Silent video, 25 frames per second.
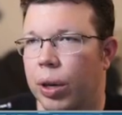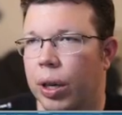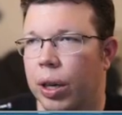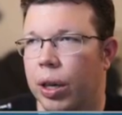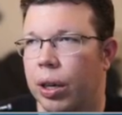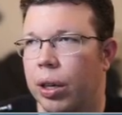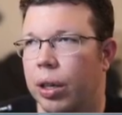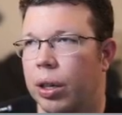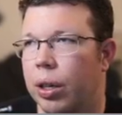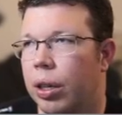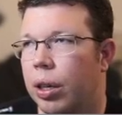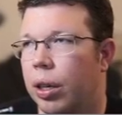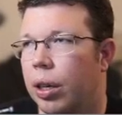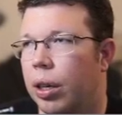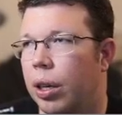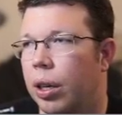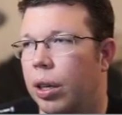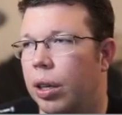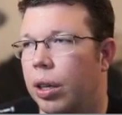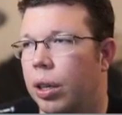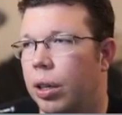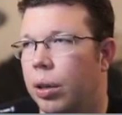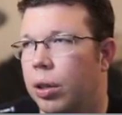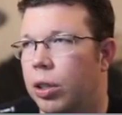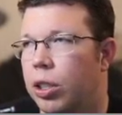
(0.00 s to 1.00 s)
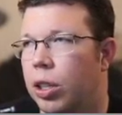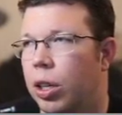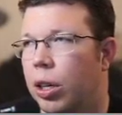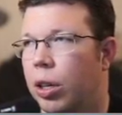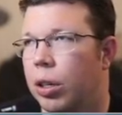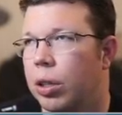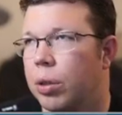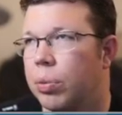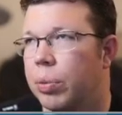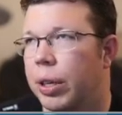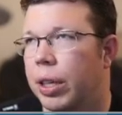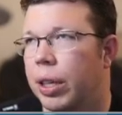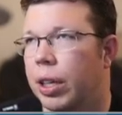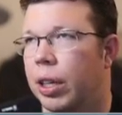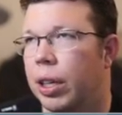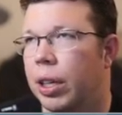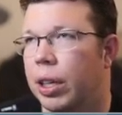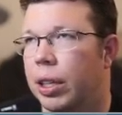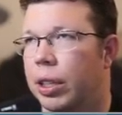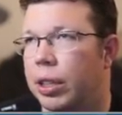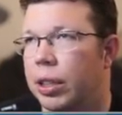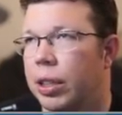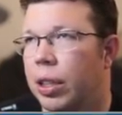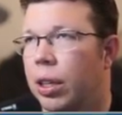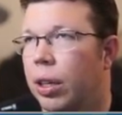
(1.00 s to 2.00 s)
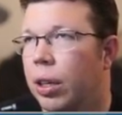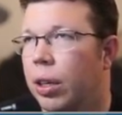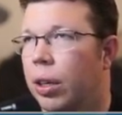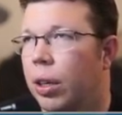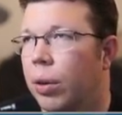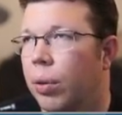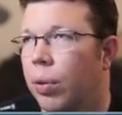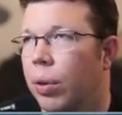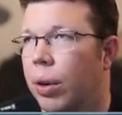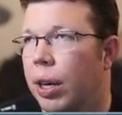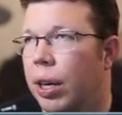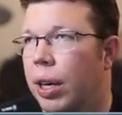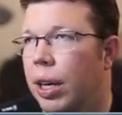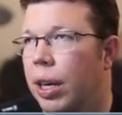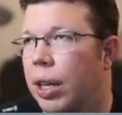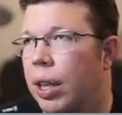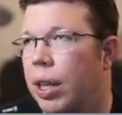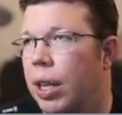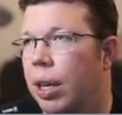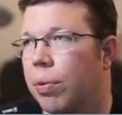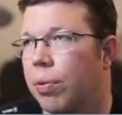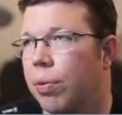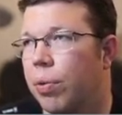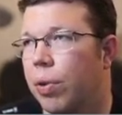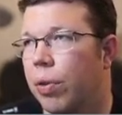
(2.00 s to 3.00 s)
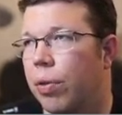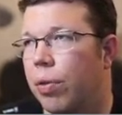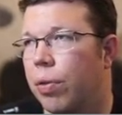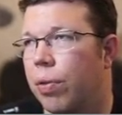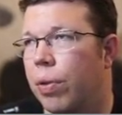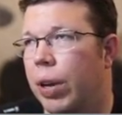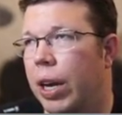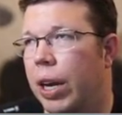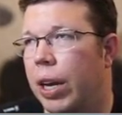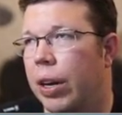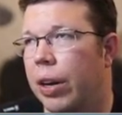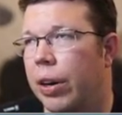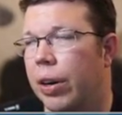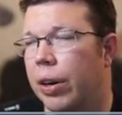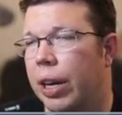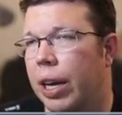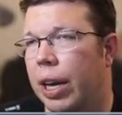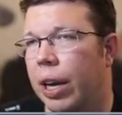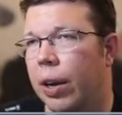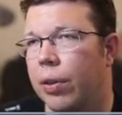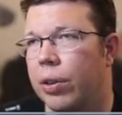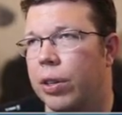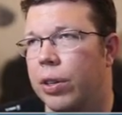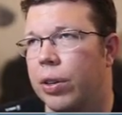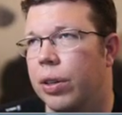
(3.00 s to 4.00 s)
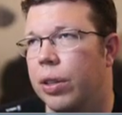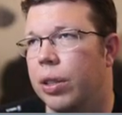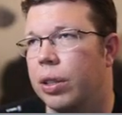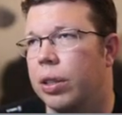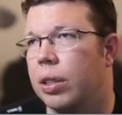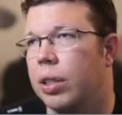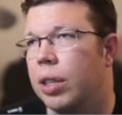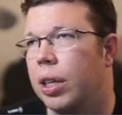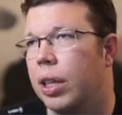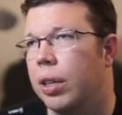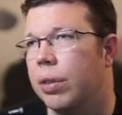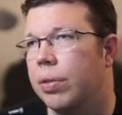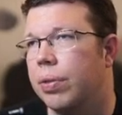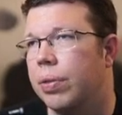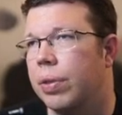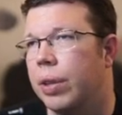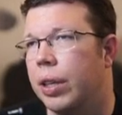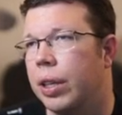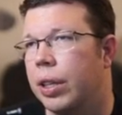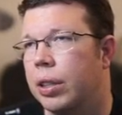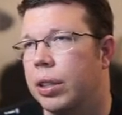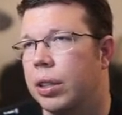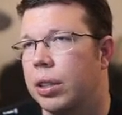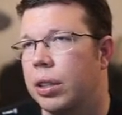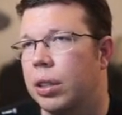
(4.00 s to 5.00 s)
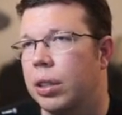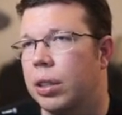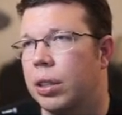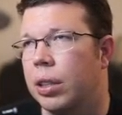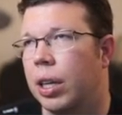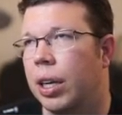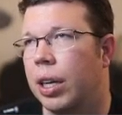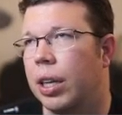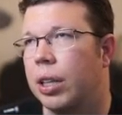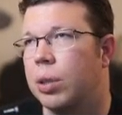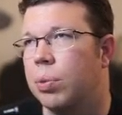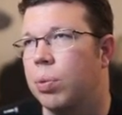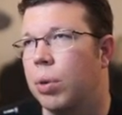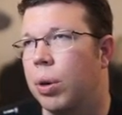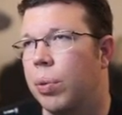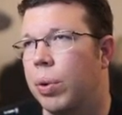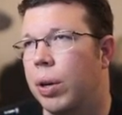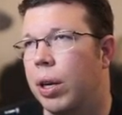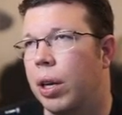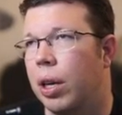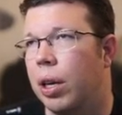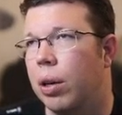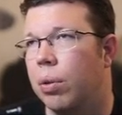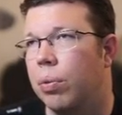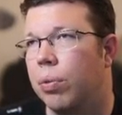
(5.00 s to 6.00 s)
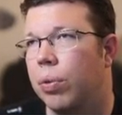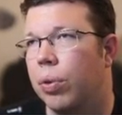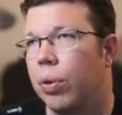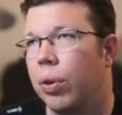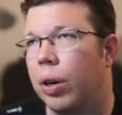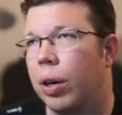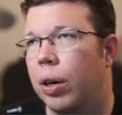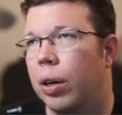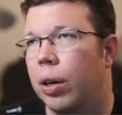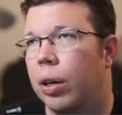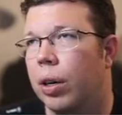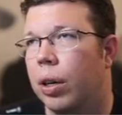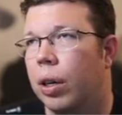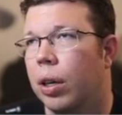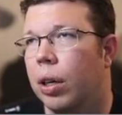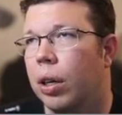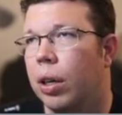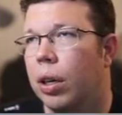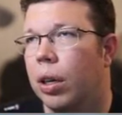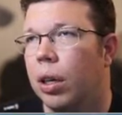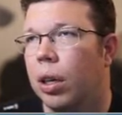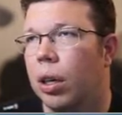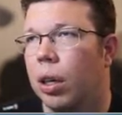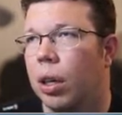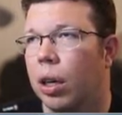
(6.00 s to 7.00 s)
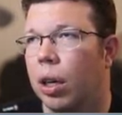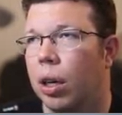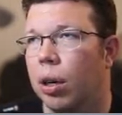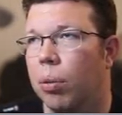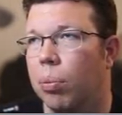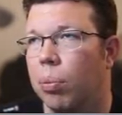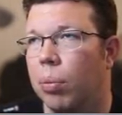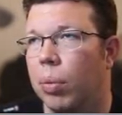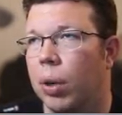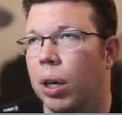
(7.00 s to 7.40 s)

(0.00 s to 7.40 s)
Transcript: droid shards because we need them for Vader countering stuff. That's that's what we need them for. Uh,